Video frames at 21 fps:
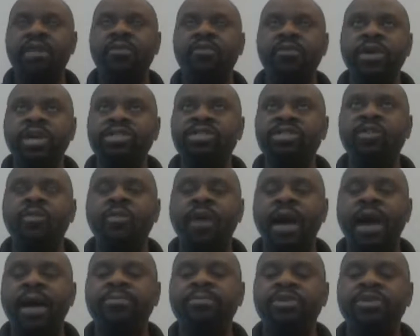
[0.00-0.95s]
And the
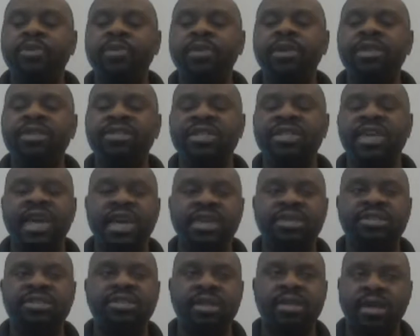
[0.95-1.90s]
reason why I'm doing this
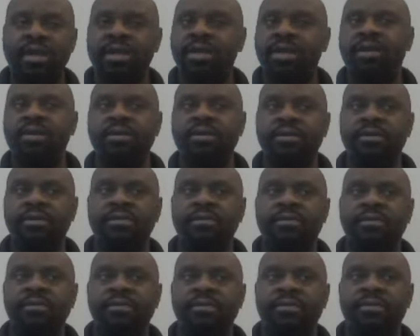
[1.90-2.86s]
case study,
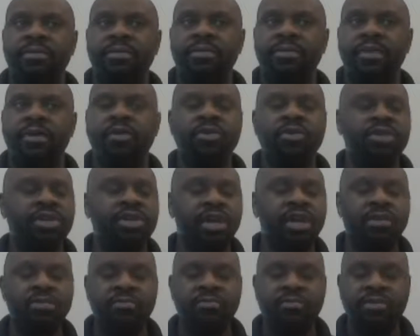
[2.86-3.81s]
I
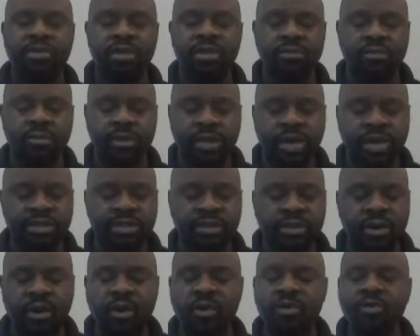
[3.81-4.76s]
want to tell you what the
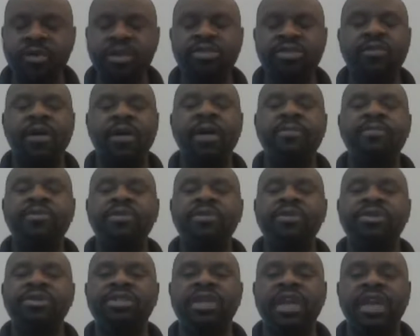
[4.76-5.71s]
whole reason why I'm
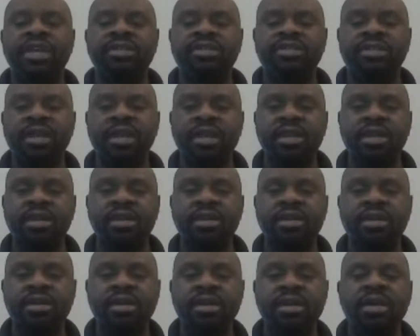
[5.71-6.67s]
doing this case
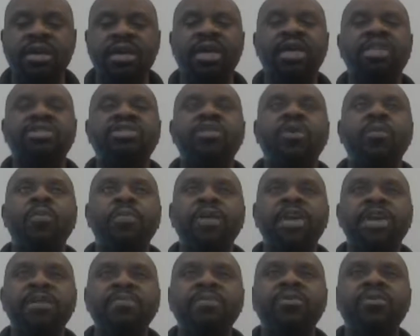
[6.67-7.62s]
study is so
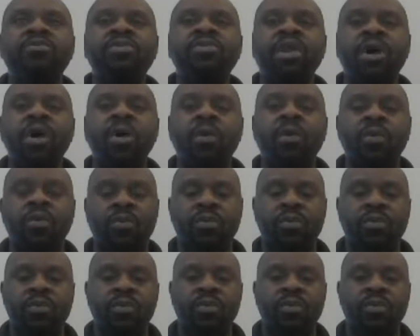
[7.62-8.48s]
people know